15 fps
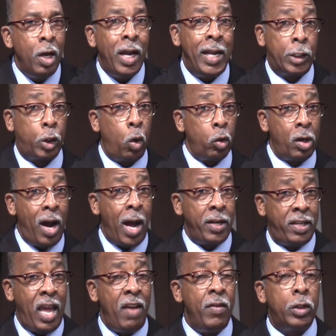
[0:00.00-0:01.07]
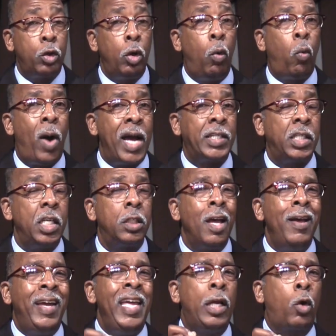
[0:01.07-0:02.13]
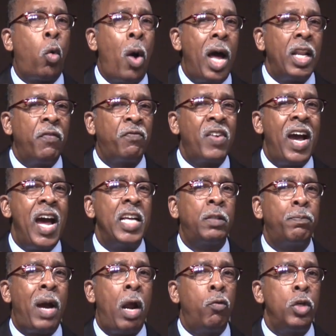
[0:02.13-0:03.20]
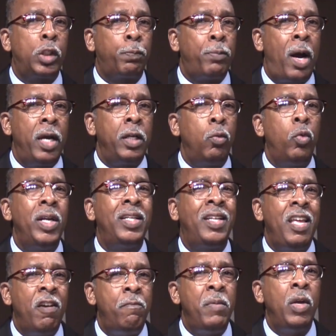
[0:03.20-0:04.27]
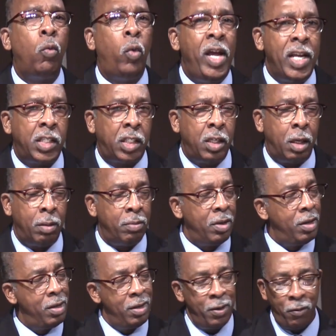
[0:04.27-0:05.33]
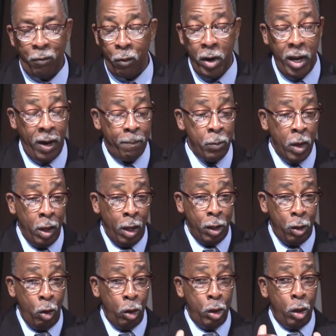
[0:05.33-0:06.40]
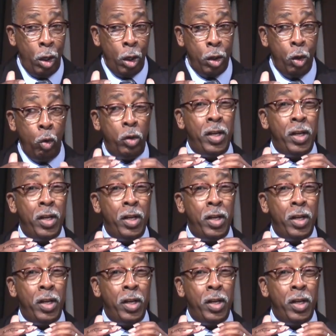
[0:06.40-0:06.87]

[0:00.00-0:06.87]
and so god gave it to him watch this he qualifies by responding with give me wisdom friend. You you